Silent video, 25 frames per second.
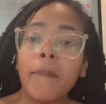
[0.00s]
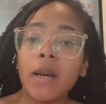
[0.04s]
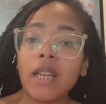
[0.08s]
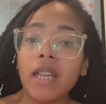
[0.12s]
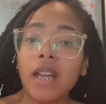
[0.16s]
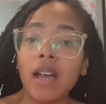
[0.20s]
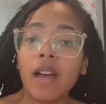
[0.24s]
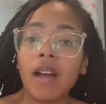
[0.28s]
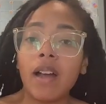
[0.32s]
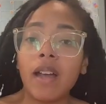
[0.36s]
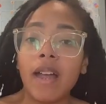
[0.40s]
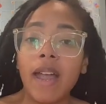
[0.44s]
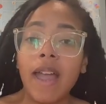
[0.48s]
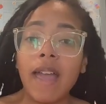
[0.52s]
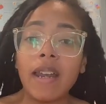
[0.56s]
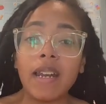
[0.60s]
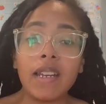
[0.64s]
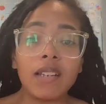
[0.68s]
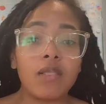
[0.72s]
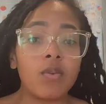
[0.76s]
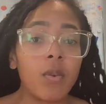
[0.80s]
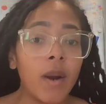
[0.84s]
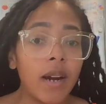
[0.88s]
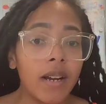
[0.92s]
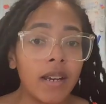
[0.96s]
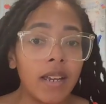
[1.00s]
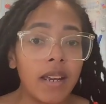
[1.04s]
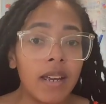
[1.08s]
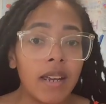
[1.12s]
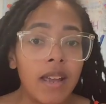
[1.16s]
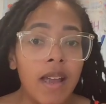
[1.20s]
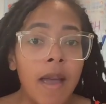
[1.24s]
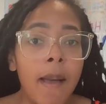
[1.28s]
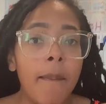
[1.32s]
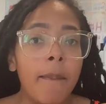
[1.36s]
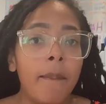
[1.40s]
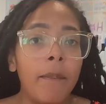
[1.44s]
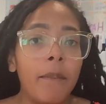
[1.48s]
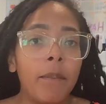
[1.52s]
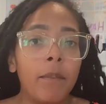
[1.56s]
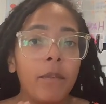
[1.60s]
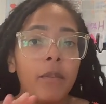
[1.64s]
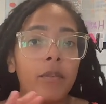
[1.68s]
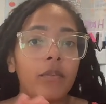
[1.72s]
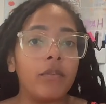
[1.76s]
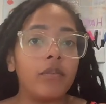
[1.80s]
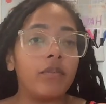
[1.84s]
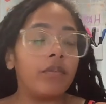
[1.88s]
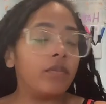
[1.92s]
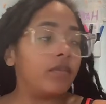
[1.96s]
But yeah, and it's
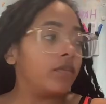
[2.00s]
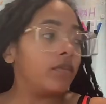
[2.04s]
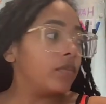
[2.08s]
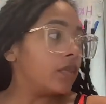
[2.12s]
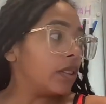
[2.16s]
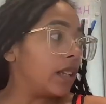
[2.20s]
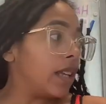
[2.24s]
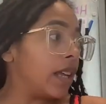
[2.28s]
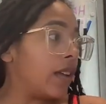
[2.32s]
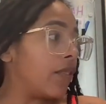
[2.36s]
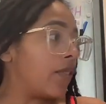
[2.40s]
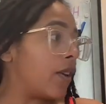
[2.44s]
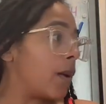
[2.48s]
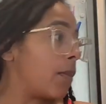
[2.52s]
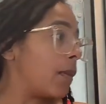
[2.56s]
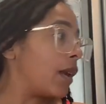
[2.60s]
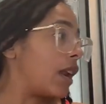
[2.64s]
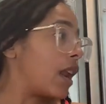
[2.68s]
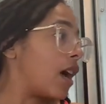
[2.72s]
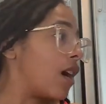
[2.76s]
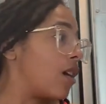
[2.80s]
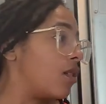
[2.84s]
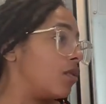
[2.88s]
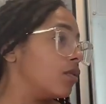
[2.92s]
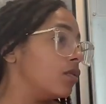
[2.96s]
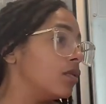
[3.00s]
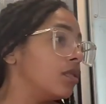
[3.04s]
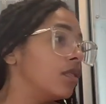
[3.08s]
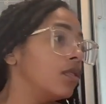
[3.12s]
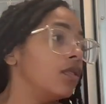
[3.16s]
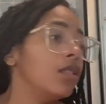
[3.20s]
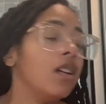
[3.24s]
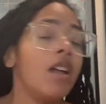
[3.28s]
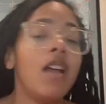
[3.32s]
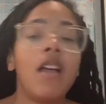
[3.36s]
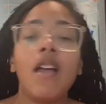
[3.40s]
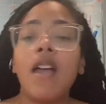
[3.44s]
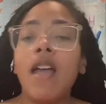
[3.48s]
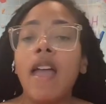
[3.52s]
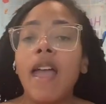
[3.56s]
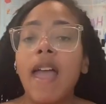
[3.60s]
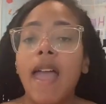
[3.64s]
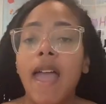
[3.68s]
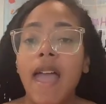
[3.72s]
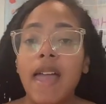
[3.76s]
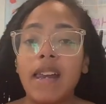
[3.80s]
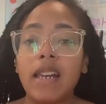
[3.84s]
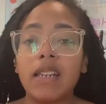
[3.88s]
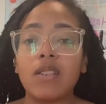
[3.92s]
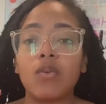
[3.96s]
working. Leave him alone.
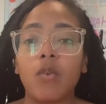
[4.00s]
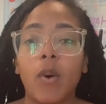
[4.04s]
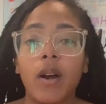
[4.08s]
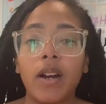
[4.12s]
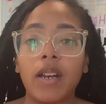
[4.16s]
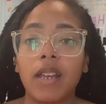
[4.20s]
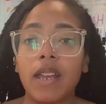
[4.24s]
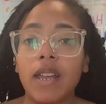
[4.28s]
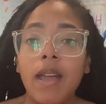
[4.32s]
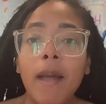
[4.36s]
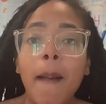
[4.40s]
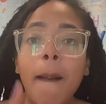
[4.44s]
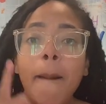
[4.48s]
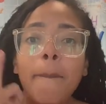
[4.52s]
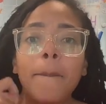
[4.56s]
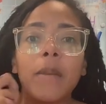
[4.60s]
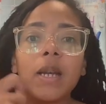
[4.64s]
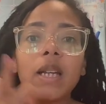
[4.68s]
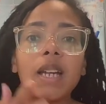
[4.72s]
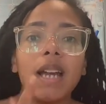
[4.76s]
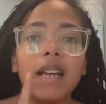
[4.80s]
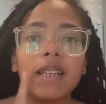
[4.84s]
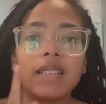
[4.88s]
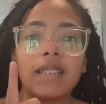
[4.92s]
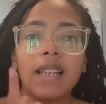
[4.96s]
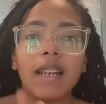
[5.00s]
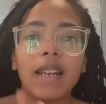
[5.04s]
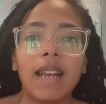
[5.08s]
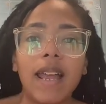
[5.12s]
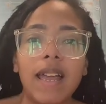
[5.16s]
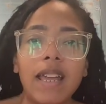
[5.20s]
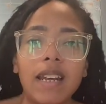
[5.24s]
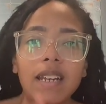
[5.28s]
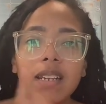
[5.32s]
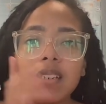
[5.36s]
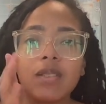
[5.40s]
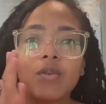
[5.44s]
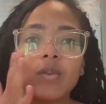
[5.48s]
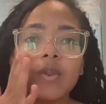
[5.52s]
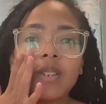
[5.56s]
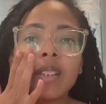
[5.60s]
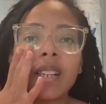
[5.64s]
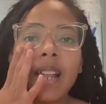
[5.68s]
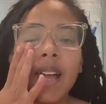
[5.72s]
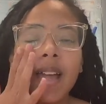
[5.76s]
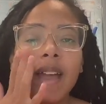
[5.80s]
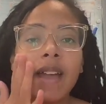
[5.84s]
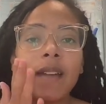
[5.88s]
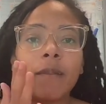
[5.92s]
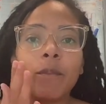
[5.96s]
And it's working because the ladies
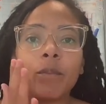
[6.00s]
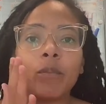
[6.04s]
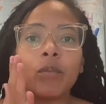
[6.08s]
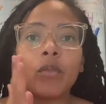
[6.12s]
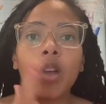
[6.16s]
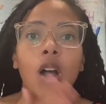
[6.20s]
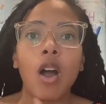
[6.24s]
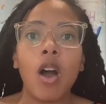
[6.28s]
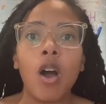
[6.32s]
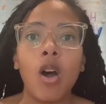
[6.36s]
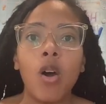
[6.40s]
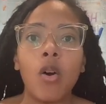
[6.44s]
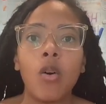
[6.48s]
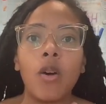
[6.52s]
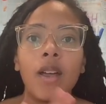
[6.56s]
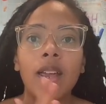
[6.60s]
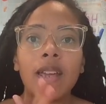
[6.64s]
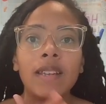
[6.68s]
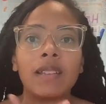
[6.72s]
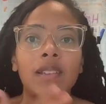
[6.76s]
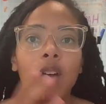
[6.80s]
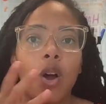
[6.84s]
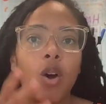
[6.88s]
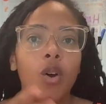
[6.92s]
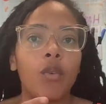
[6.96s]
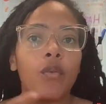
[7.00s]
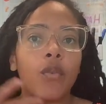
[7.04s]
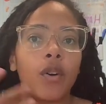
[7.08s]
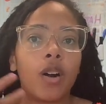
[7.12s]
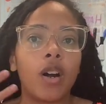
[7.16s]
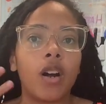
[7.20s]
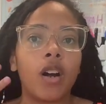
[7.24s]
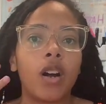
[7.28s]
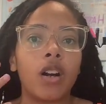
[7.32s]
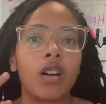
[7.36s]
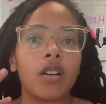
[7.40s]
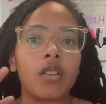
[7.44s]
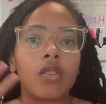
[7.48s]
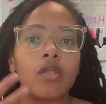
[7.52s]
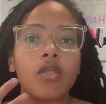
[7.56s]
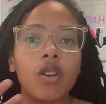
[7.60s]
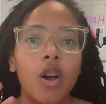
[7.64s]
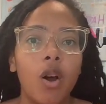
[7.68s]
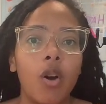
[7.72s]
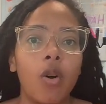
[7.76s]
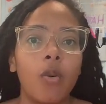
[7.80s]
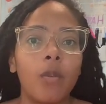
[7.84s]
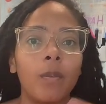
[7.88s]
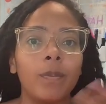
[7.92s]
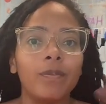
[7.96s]
was like, oh, it's over, you
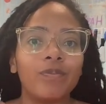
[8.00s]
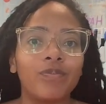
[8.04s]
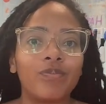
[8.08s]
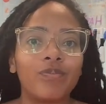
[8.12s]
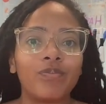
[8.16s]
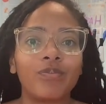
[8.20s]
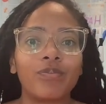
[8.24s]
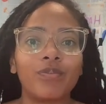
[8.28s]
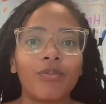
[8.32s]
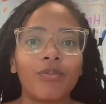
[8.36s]
know.